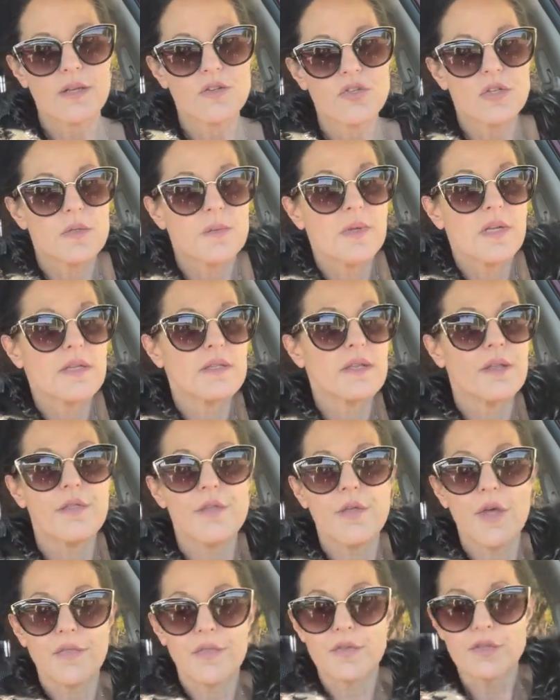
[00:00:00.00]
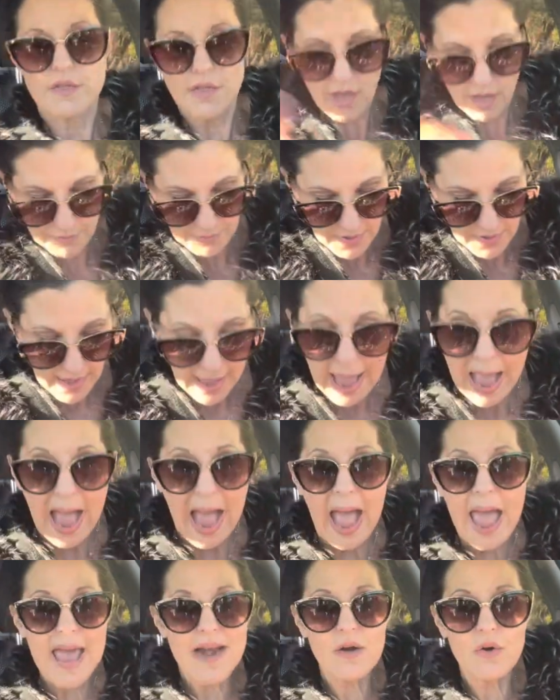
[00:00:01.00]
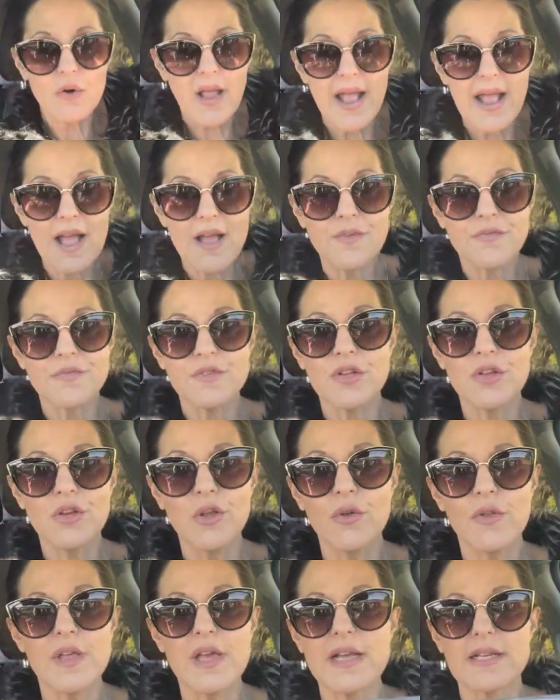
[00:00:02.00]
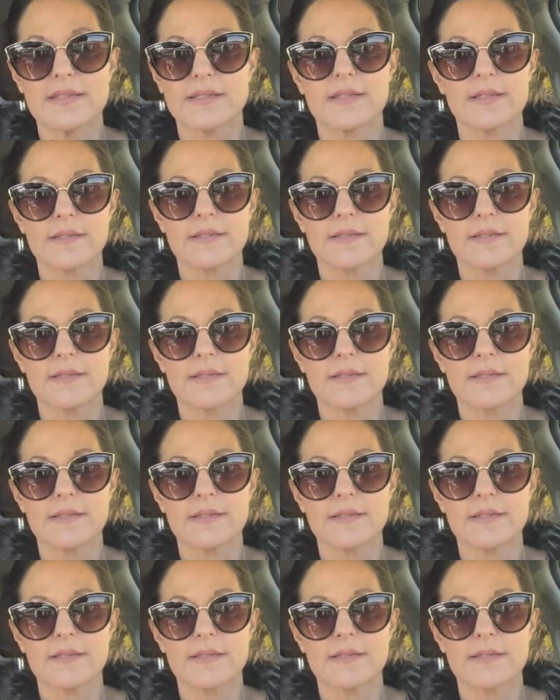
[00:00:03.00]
Just because I thought this up, I don't have to do this.